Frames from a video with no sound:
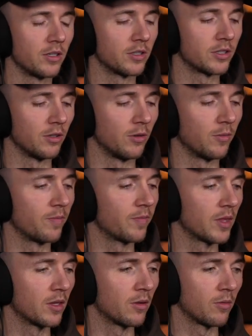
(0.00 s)
So
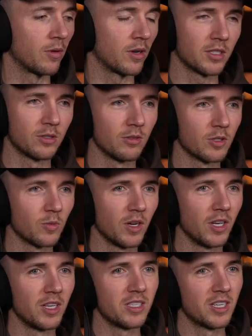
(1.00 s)
as soon as winter
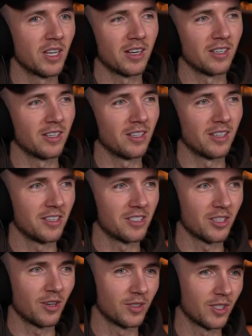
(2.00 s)
hits in Canada, they
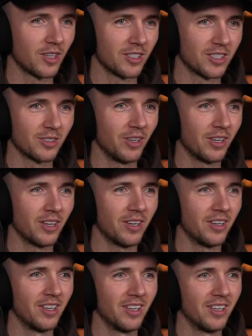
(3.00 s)
just go to Costa Rica
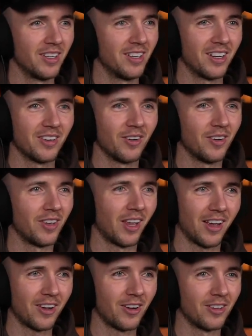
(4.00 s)
and go in there
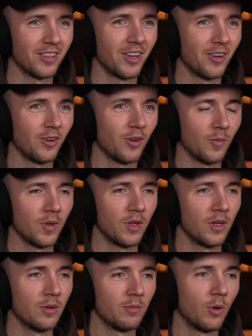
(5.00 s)
like holiday home.
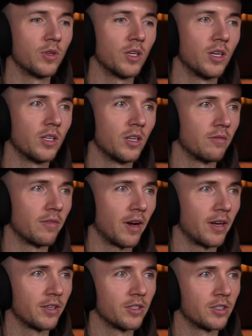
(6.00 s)
But one year they
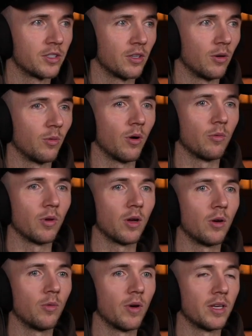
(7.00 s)
invited us, so we
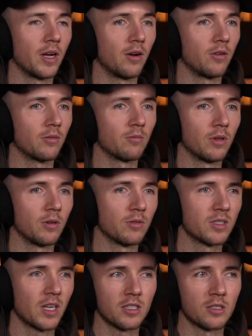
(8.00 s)
all went down. But there was
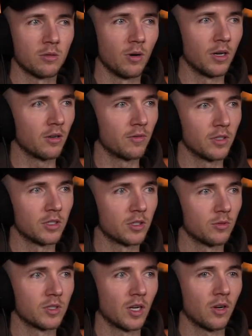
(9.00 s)
like 20 of us. It
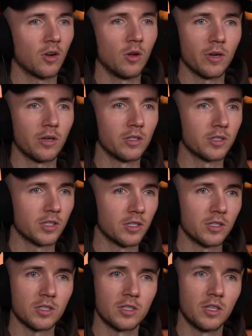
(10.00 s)
was like all my
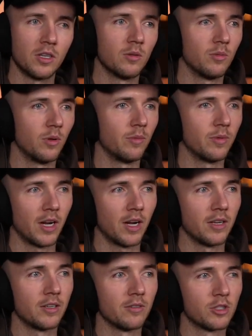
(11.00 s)
cousins, mum and
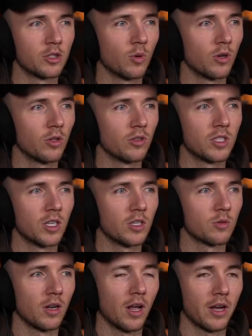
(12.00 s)
dad. It was just one of those things
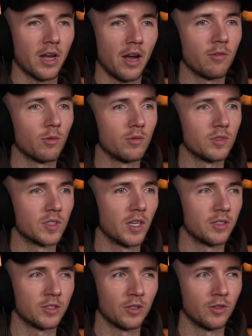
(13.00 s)
when like everyone's
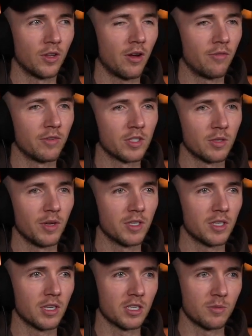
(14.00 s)
there, so that obviously makes
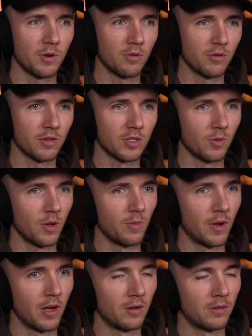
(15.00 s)
the experience way better.